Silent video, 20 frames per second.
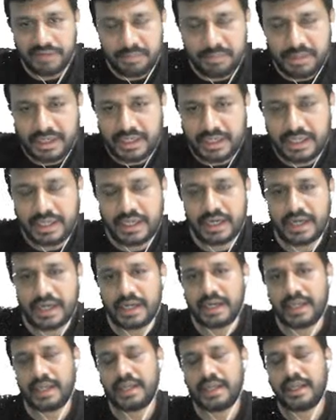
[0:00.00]
am
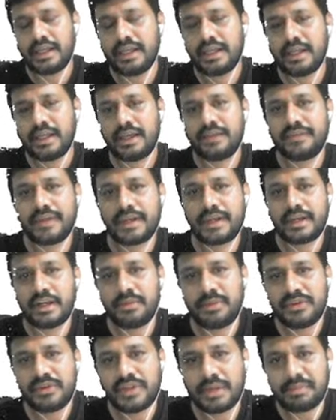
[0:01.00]
integrating a signal
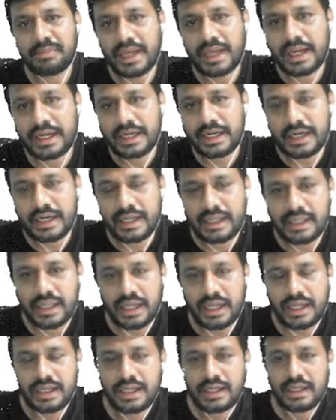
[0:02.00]
means I am calculating
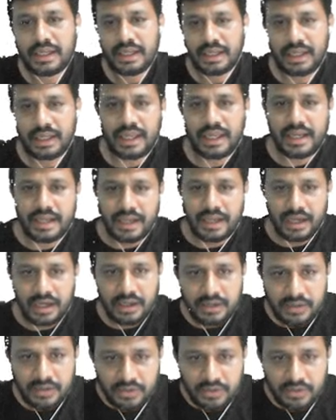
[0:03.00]
the area.